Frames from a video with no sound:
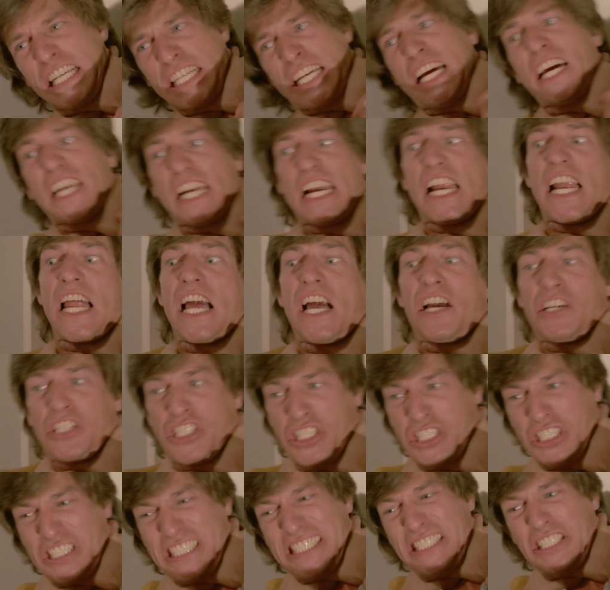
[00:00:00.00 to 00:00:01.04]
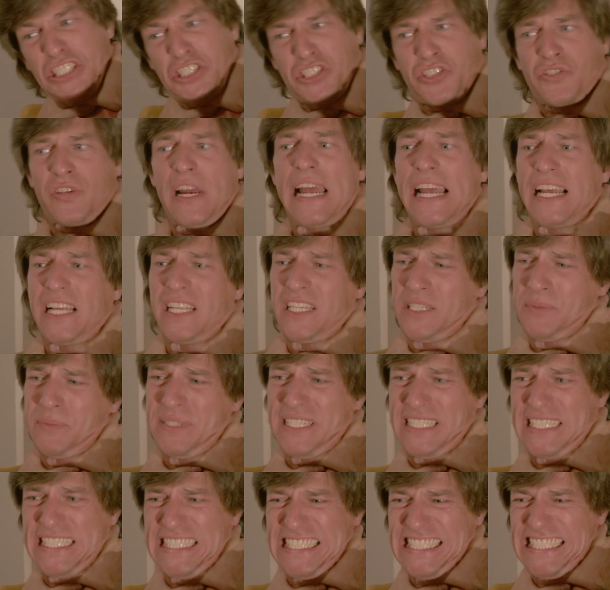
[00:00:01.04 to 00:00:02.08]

Welcome to Dumb Beefcake Mystery